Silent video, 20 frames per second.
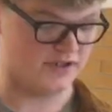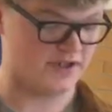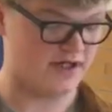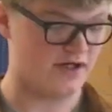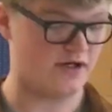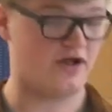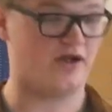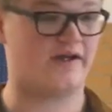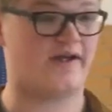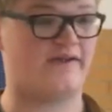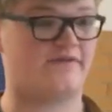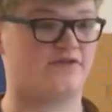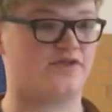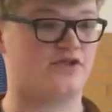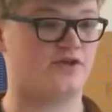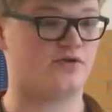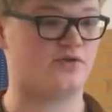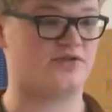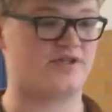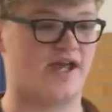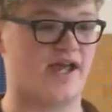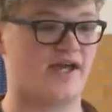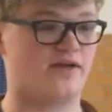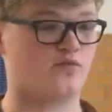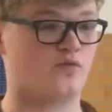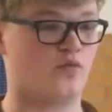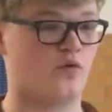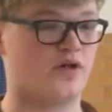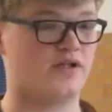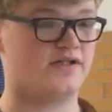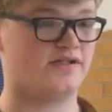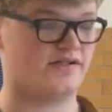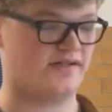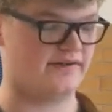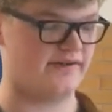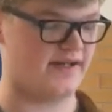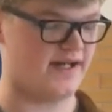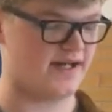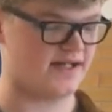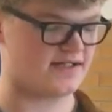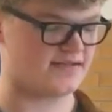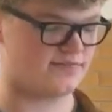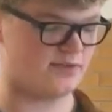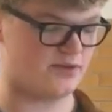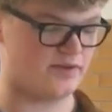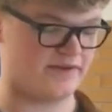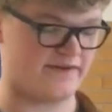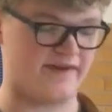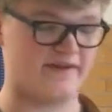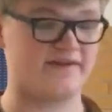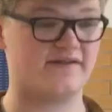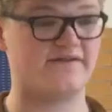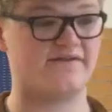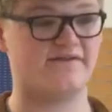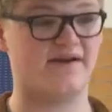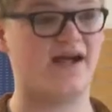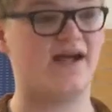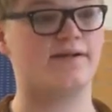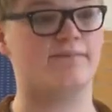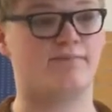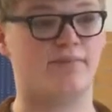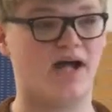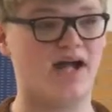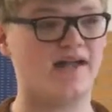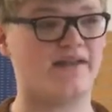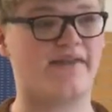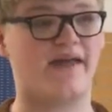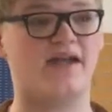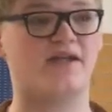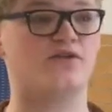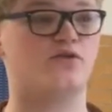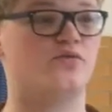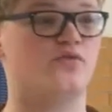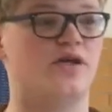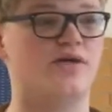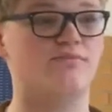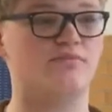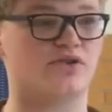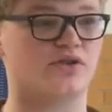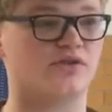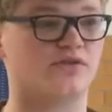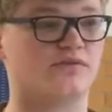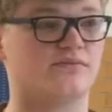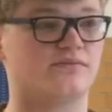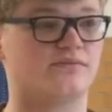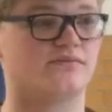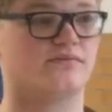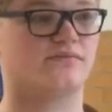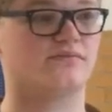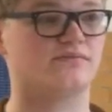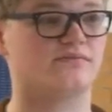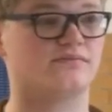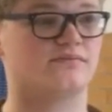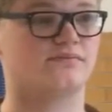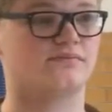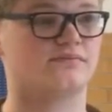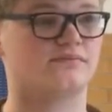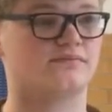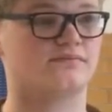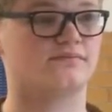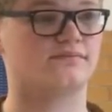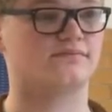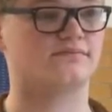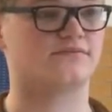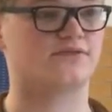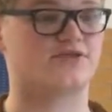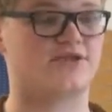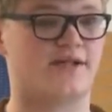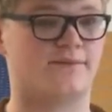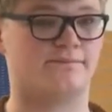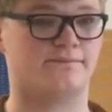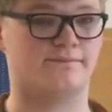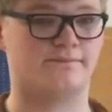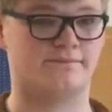Yeah, all I have to do is add 1 to the exponent and then divide by that new number. Stop.